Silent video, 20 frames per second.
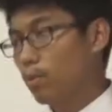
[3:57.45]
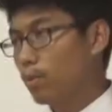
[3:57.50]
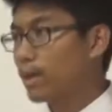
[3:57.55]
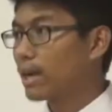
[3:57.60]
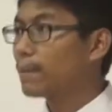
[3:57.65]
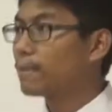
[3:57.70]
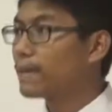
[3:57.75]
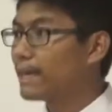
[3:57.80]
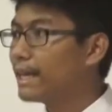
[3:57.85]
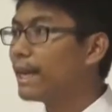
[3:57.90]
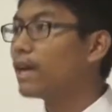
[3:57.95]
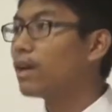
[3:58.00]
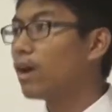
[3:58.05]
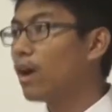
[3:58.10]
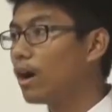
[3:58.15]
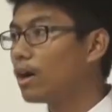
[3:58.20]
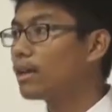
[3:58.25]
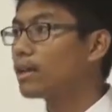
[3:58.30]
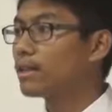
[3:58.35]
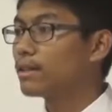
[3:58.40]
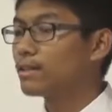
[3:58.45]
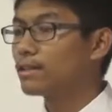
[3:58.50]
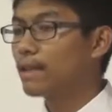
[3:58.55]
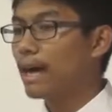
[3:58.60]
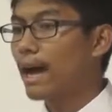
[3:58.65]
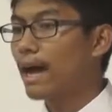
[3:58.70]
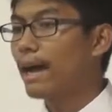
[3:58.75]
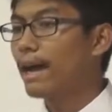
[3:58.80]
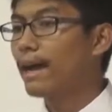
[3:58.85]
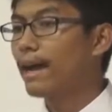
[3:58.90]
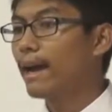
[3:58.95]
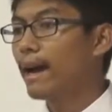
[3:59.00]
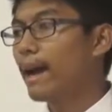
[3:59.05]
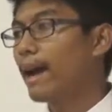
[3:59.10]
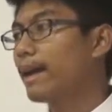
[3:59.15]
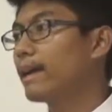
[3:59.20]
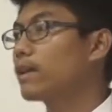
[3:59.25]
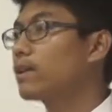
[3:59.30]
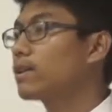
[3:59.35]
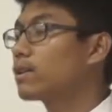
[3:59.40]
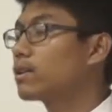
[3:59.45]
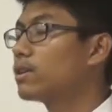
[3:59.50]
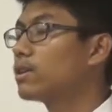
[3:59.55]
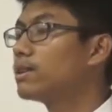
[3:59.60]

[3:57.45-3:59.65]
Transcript: when I play a lot, I